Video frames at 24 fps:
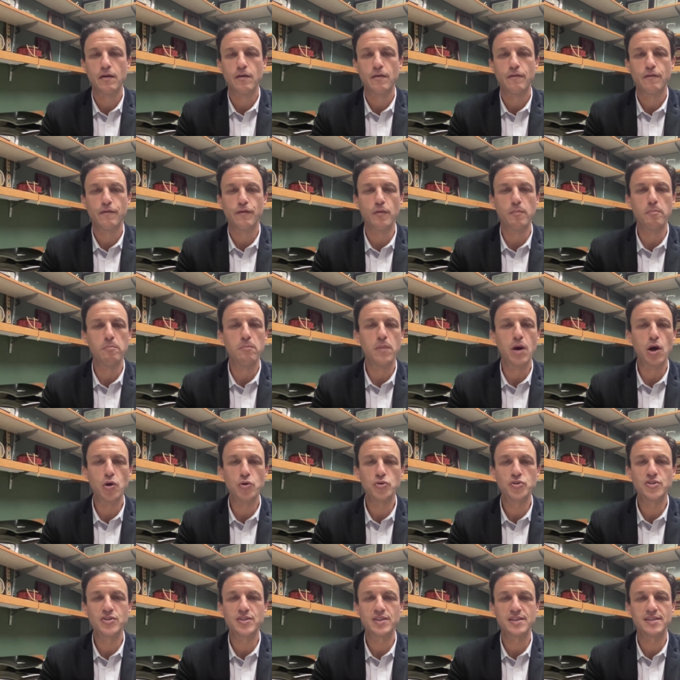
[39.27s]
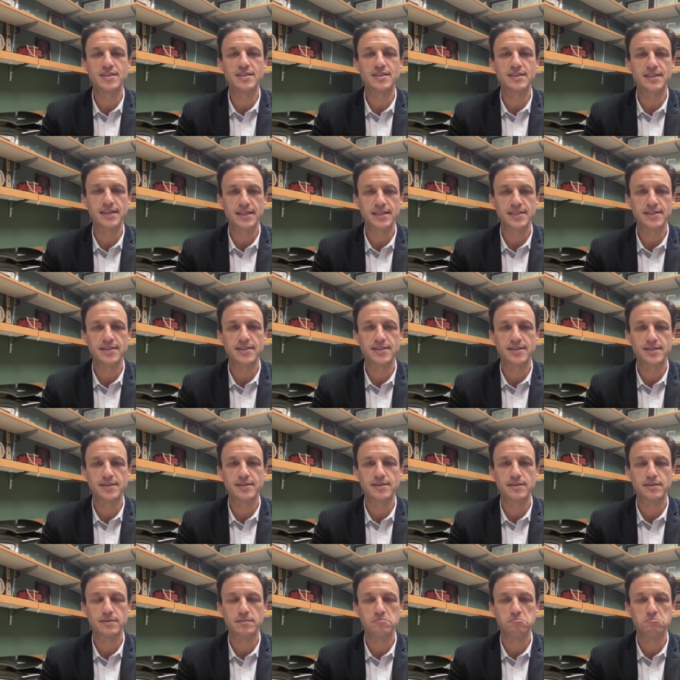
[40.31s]
For most cysts,
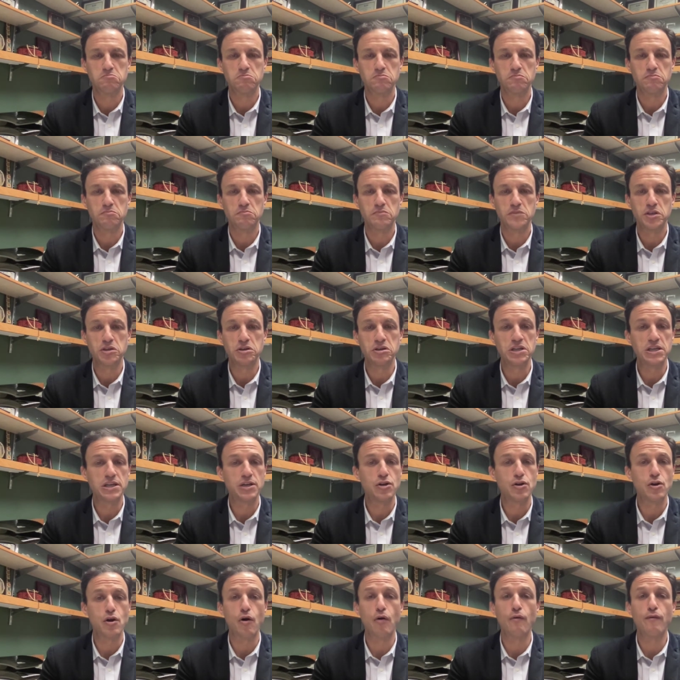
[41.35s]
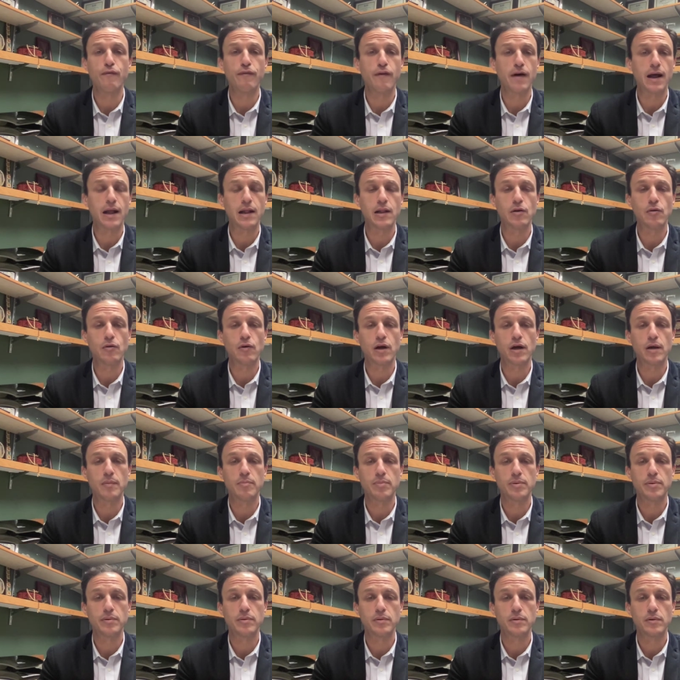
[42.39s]
you need no follow up
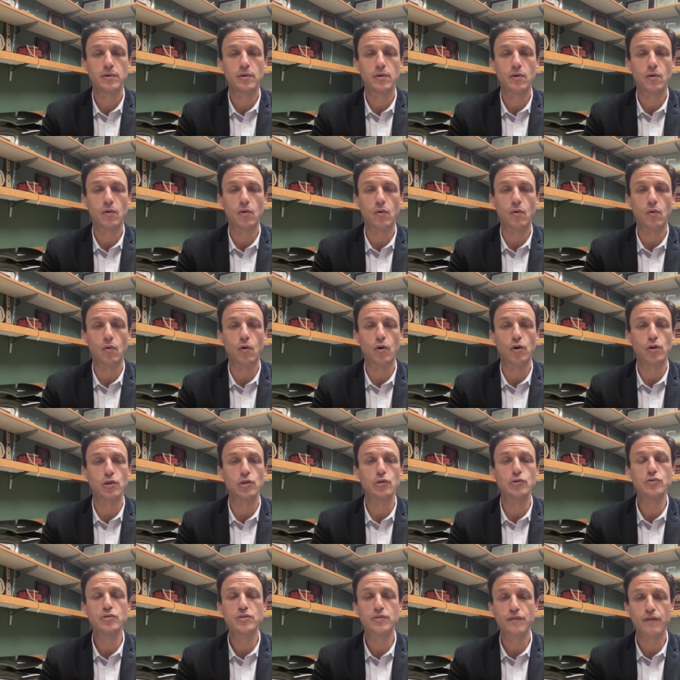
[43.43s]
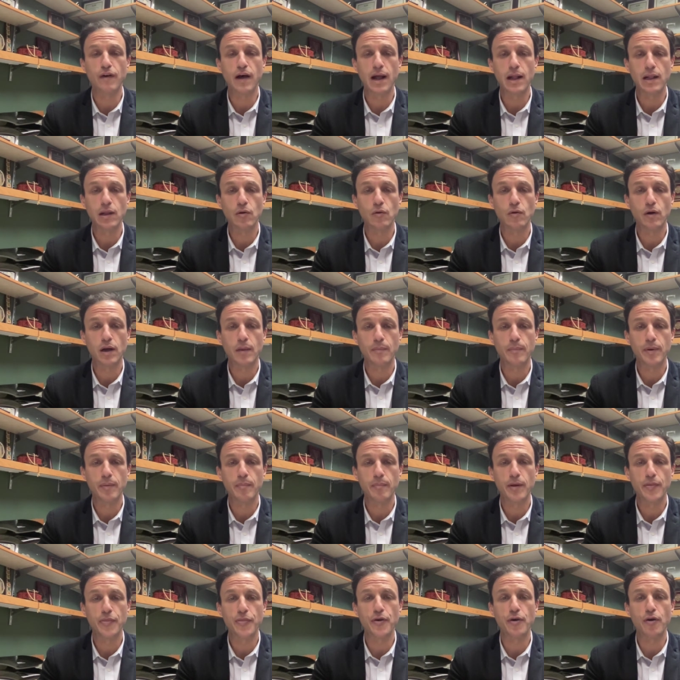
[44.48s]
or loose follow up,
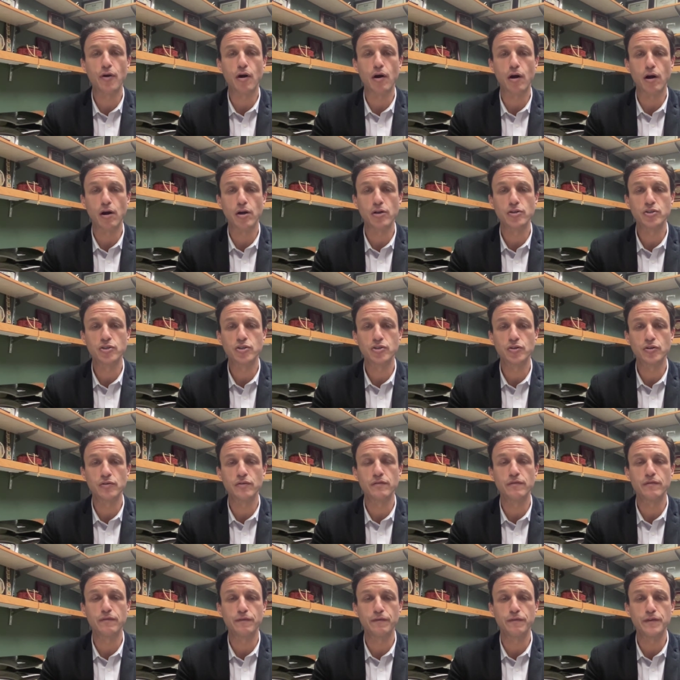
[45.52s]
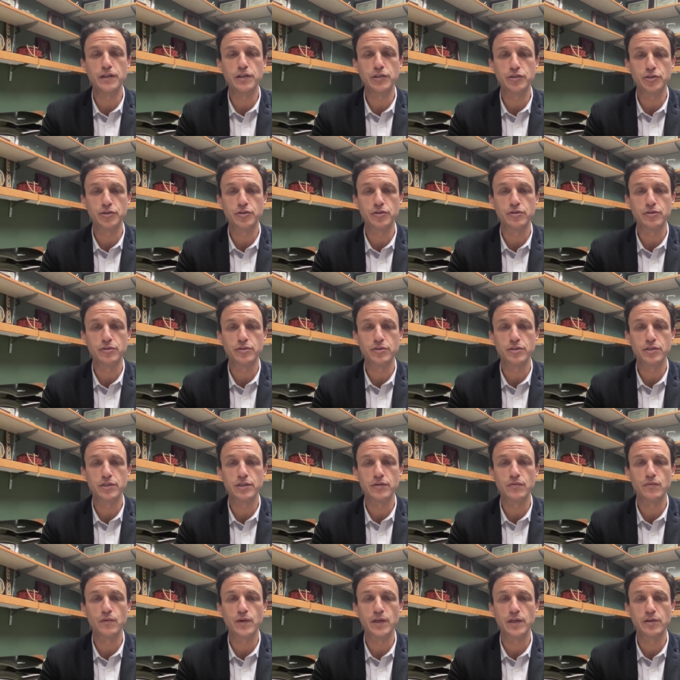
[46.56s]
but there are certain features
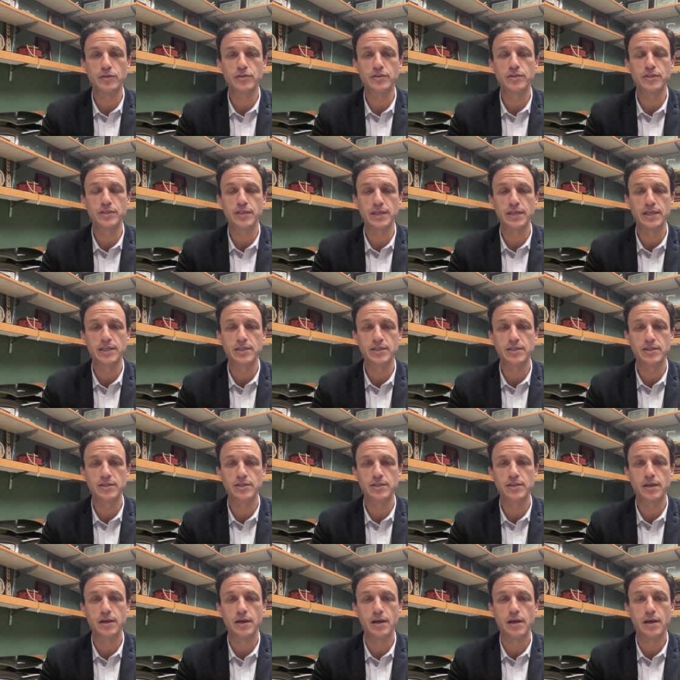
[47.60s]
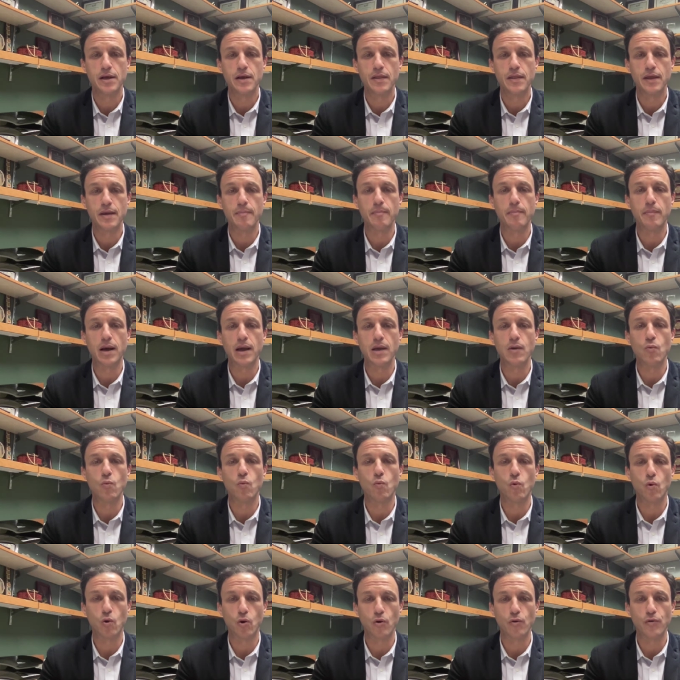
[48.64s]
in renal cysts that might
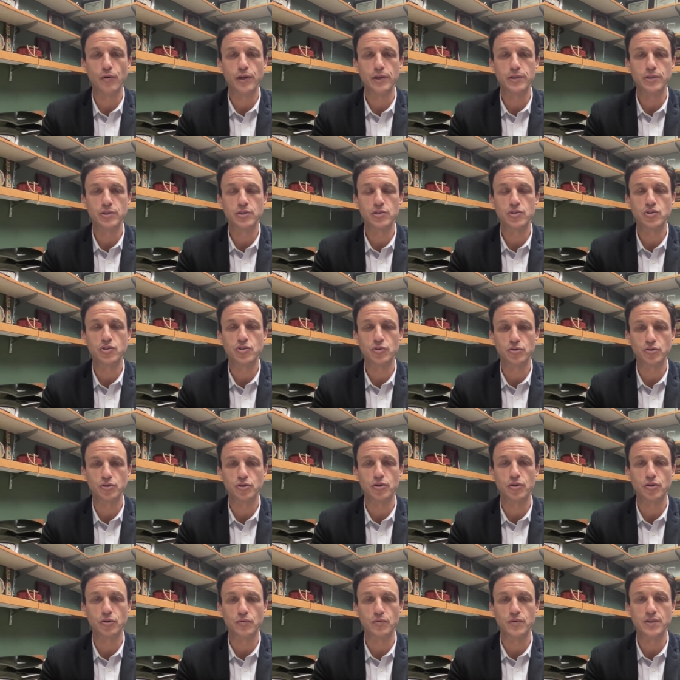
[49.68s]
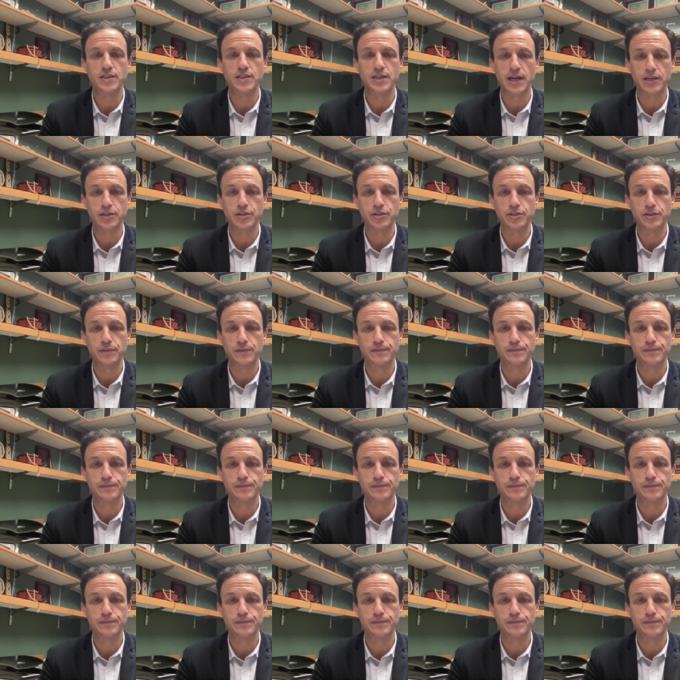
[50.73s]
warrant surgical resection.